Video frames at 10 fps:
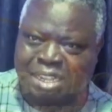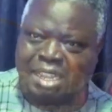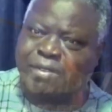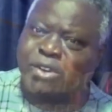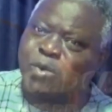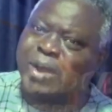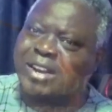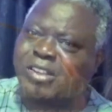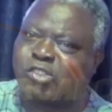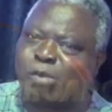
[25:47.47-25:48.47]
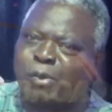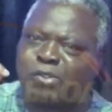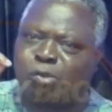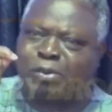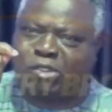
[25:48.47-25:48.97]
Even though we are not supposed
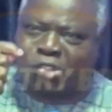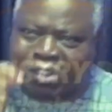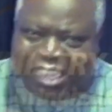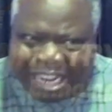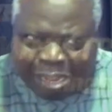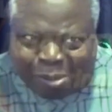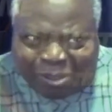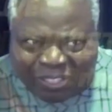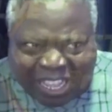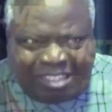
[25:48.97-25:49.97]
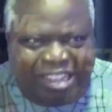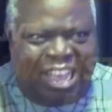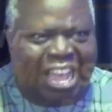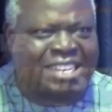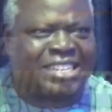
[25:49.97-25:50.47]
to be talking about that
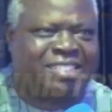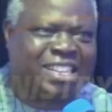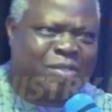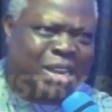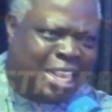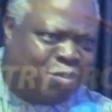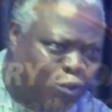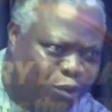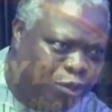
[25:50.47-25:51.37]
at this our level.